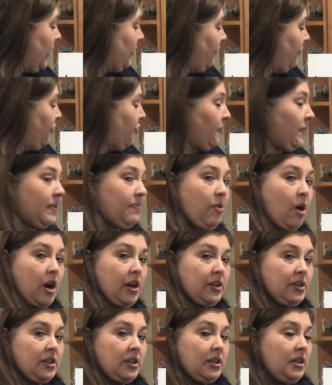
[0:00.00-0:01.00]
out of 3
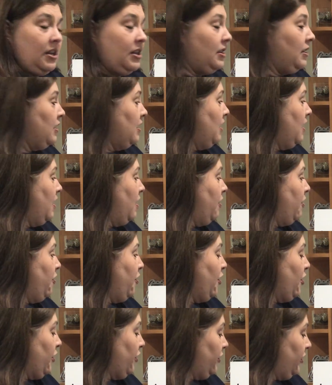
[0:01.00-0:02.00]
parts.
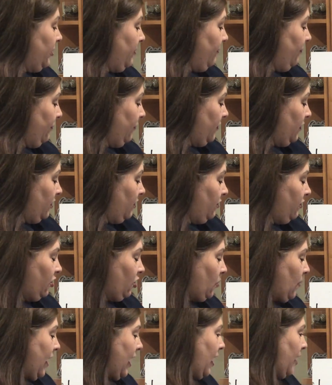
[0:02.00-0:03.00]
Thirds.
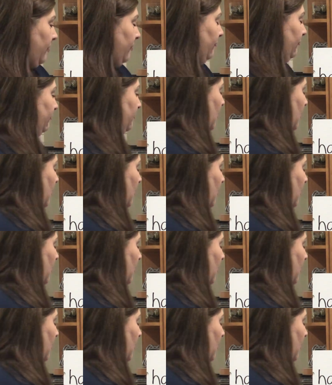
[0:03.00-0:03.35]
Square.